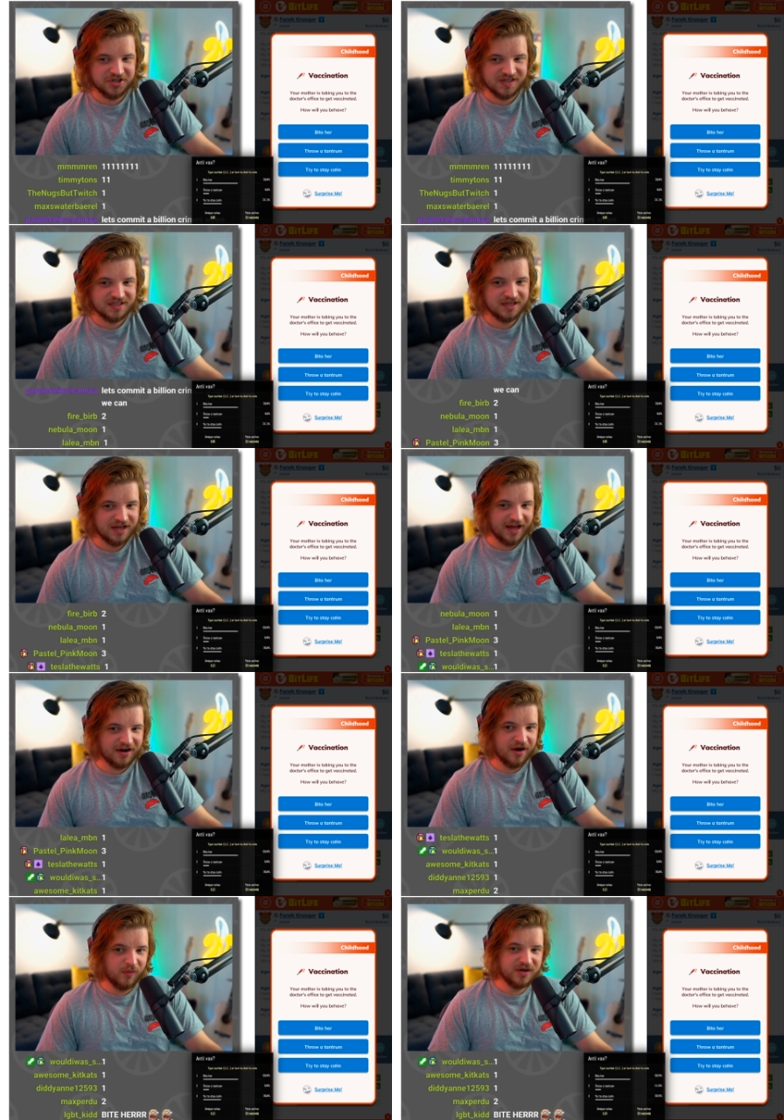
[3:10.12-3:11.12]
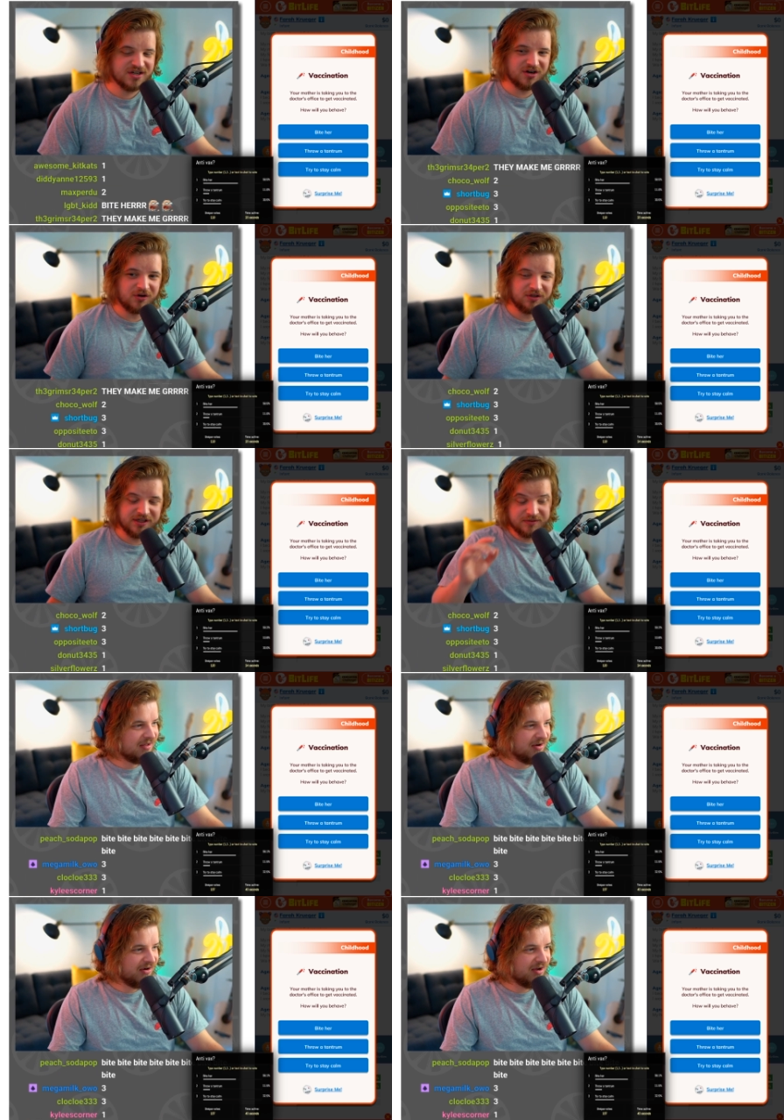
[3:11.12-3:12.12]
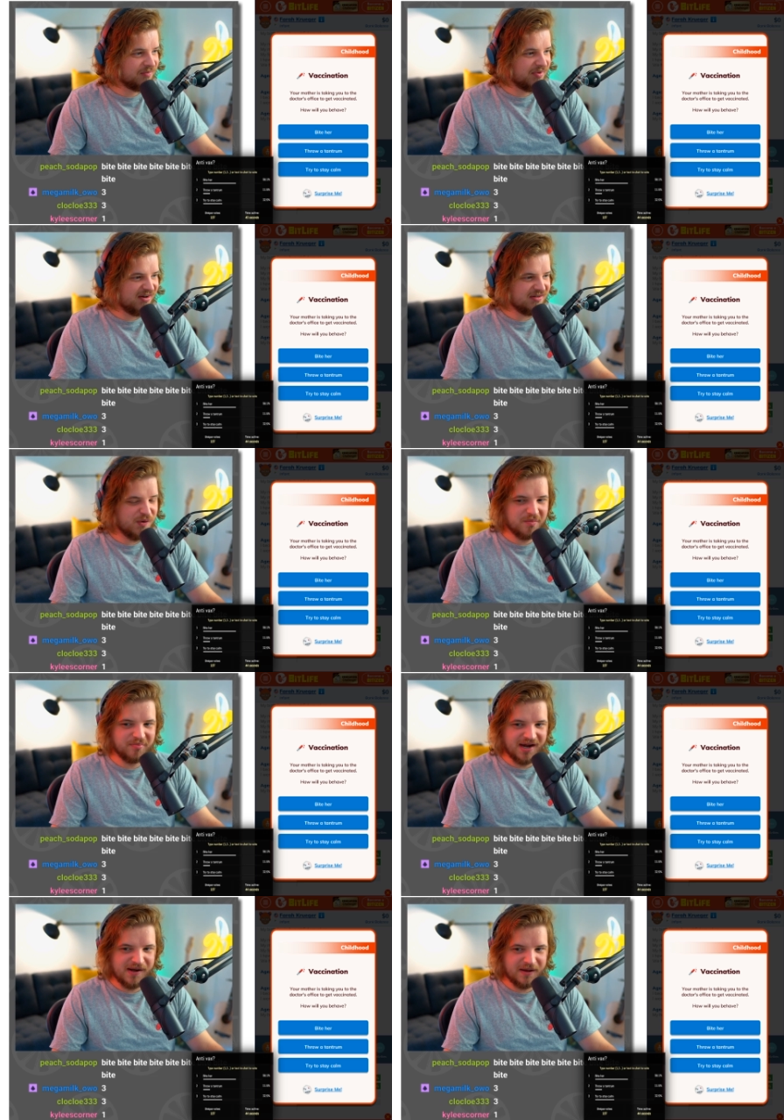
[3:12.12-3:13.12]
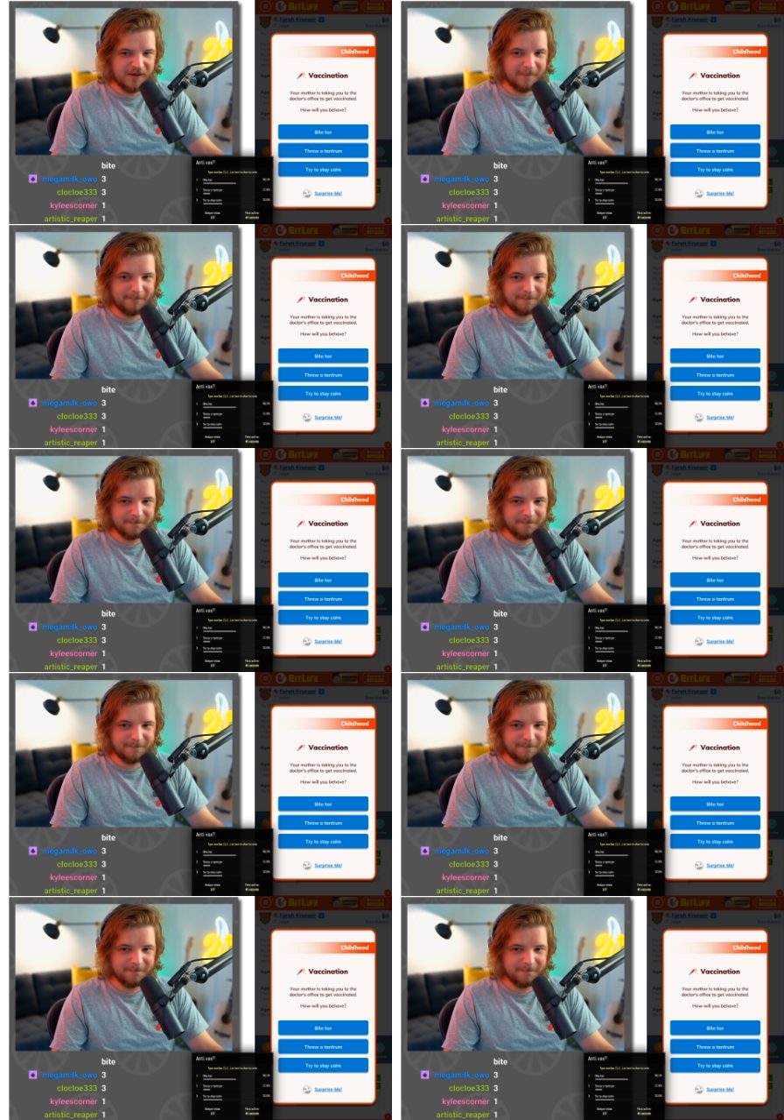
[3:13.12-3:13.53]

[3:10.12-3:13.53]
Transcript: Jeez, I don't know when to call it. right. Uh, apparently we're biting her.